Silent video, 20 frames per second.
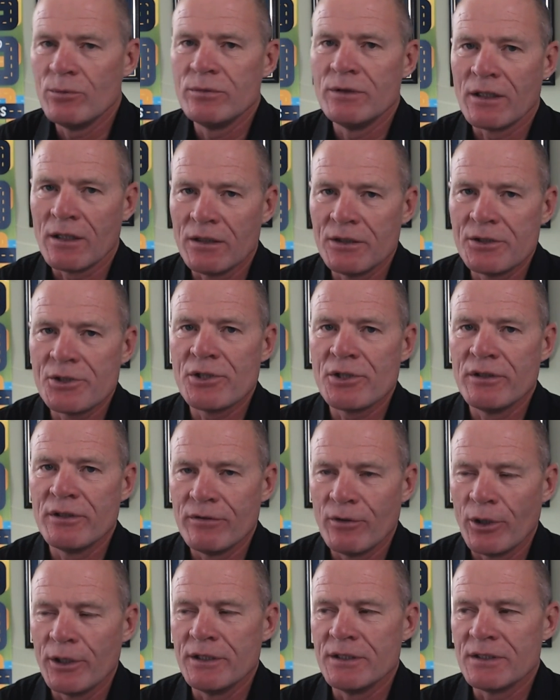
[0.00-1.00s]
collision
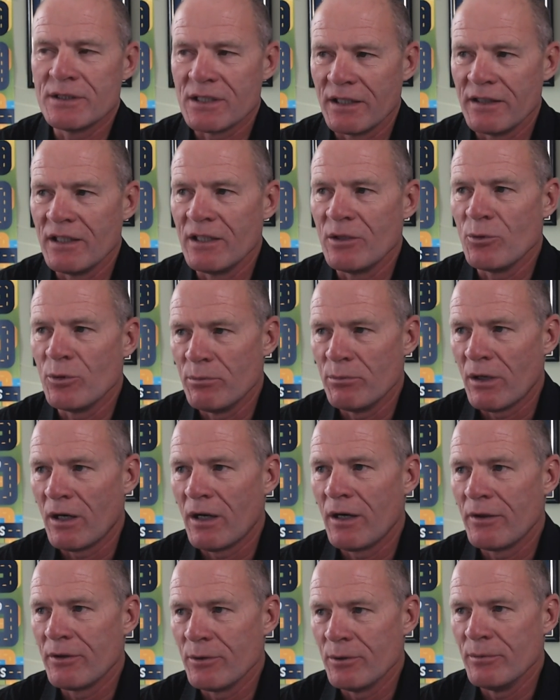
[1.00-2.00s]
avoidance, I think, would
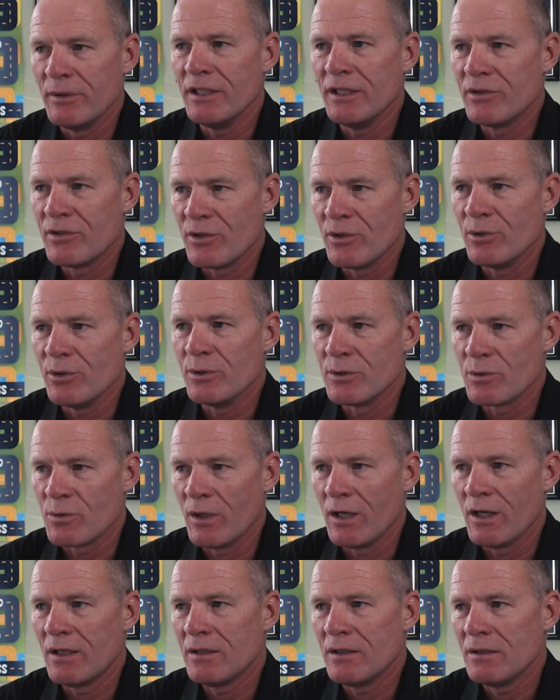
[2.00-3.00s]
bother me too as
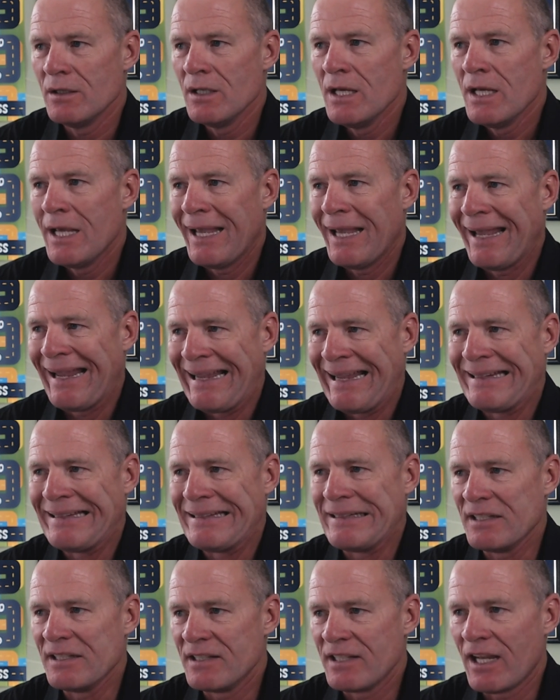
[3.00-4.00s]
well,
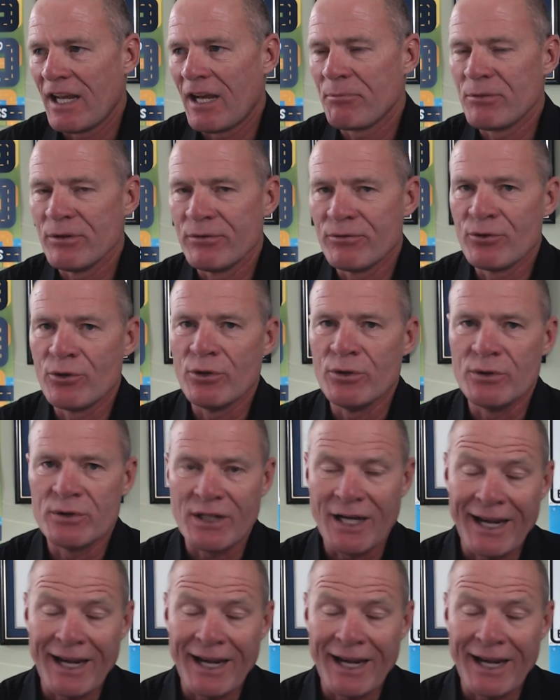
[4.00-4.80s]
and the adaptive cruise.